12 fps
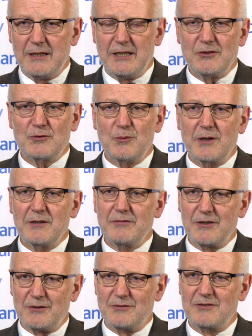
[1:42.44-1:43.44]
Each one of
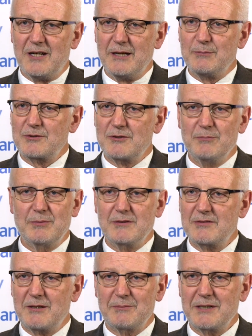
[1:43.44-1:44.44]
those types can be
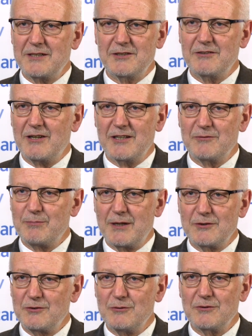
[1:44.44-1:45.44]
subcategorized
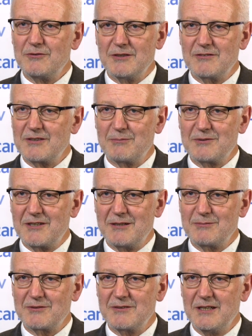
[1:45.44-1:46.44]
by two or three
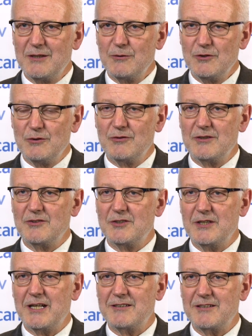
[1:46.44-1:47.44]
subtypes using
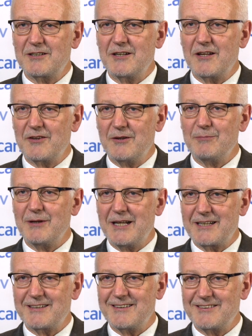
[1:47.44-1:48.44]
genetic and other
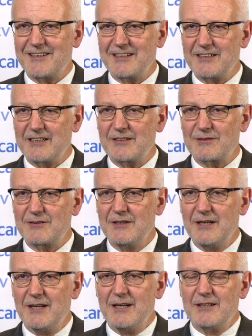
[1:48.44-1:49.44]
molecular techniques.
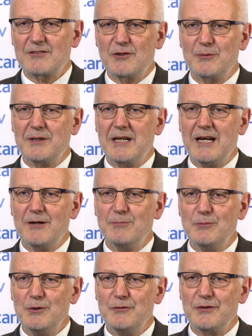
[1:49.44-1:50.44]
So we're now
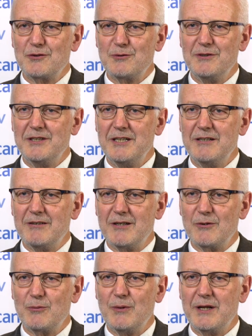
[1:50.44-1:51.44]
moving to an
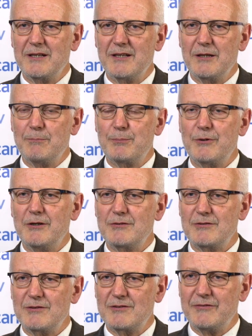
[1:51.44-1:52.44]
era when the
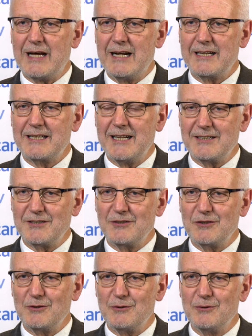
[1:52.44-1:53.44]
process of
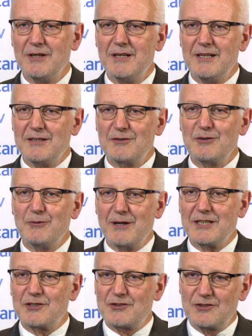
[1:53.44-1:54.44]
allocating you to
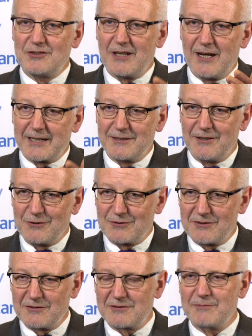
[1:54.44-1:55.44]
a
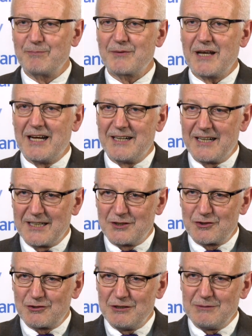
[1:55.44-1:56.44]
diagnosis and a
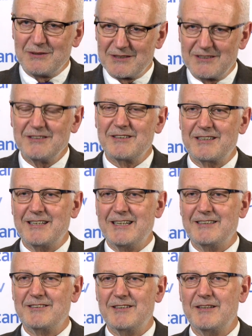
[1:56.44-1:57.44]
treatment
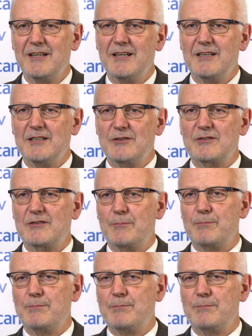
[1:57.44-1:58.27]
indicator is